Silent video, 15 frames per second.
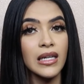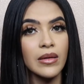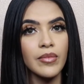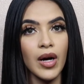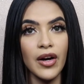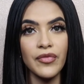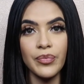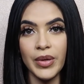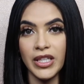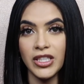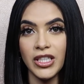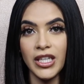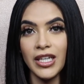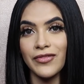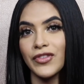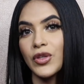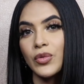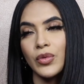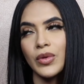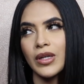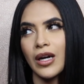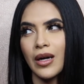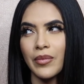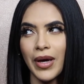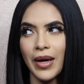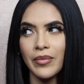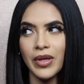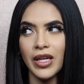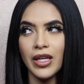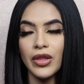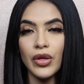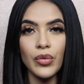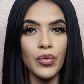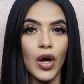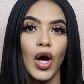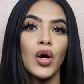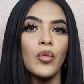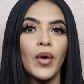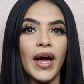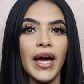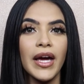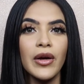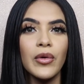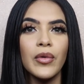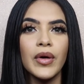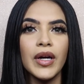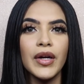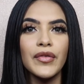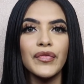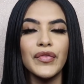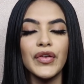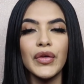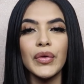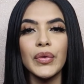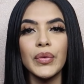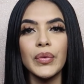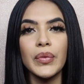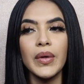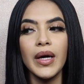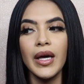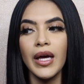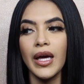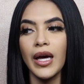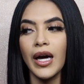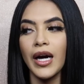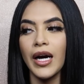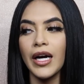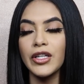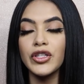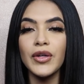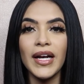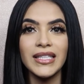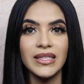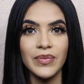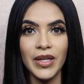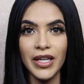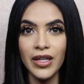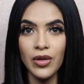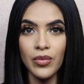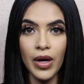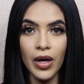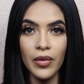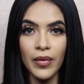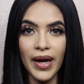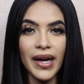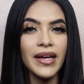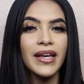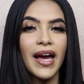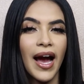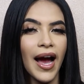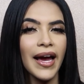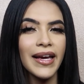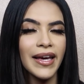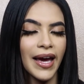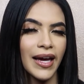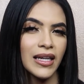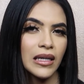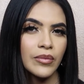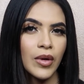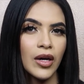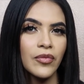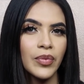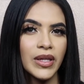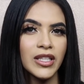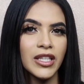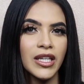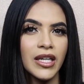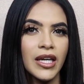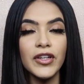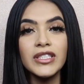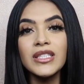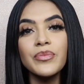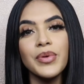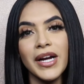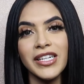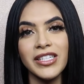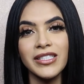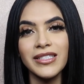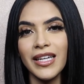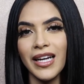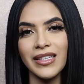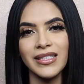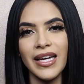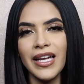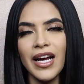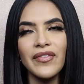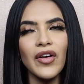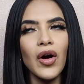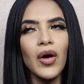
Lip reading: come off bitchy if you come at me the wrong way, or if you address me in a wrong way. Yeah, I can come off bitchy. First impressions, like I said, I've